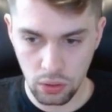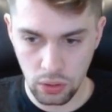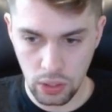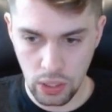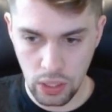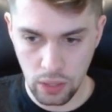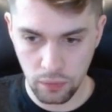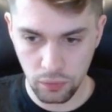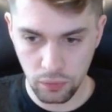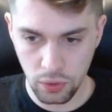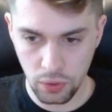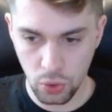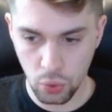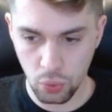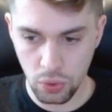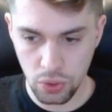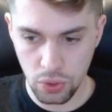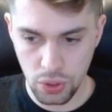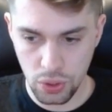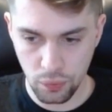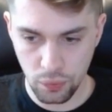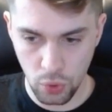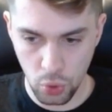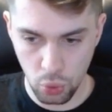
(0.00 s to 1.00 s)
after queen
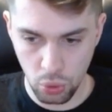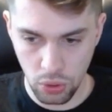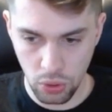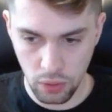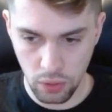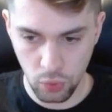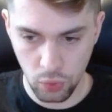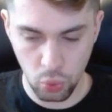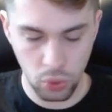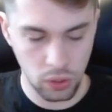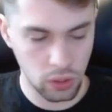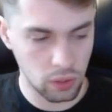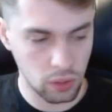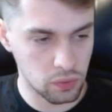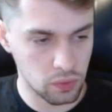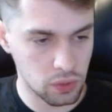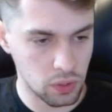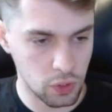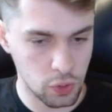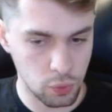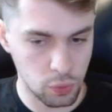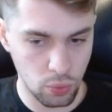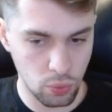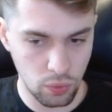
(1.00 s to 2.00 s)
g4 we have queen
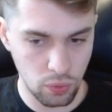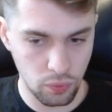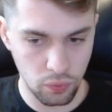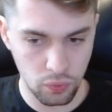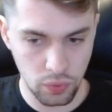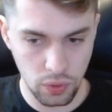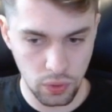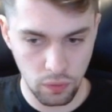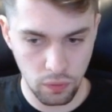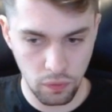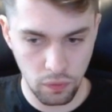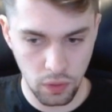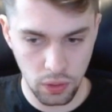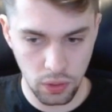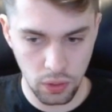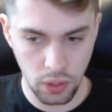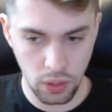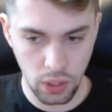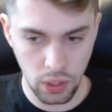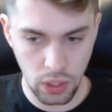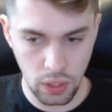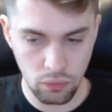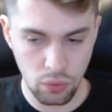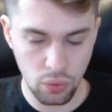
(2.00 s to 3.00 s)
f6 move,
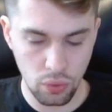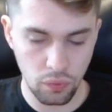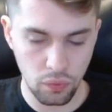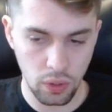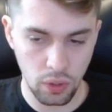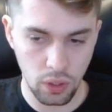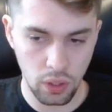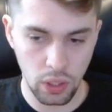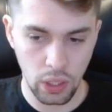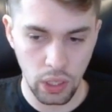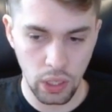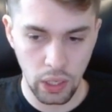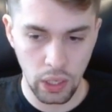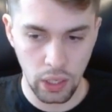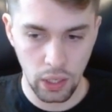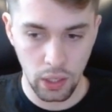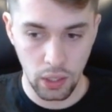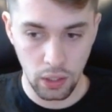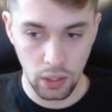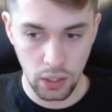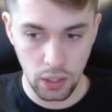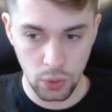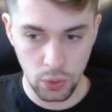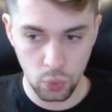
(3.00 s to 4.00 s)
defending everything,
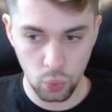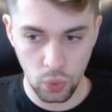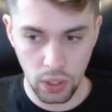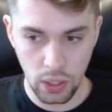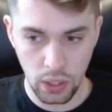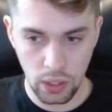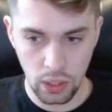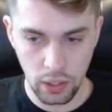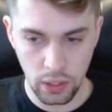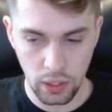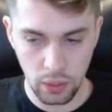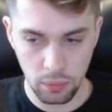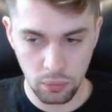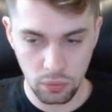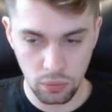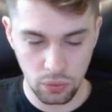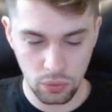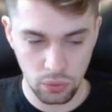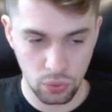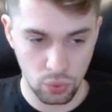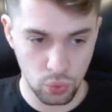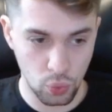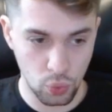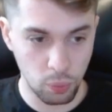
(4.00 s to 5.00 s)
and we claim
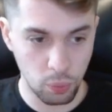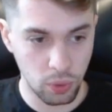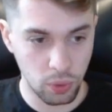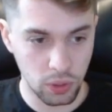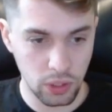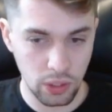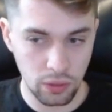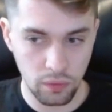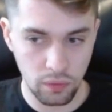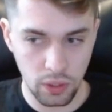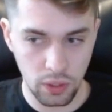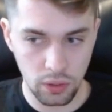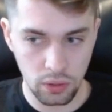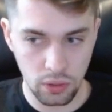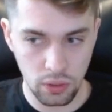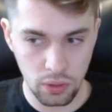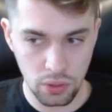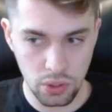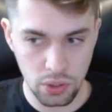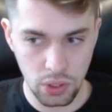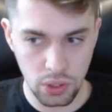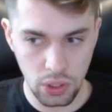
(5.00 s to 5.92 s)
2-pawn advantage.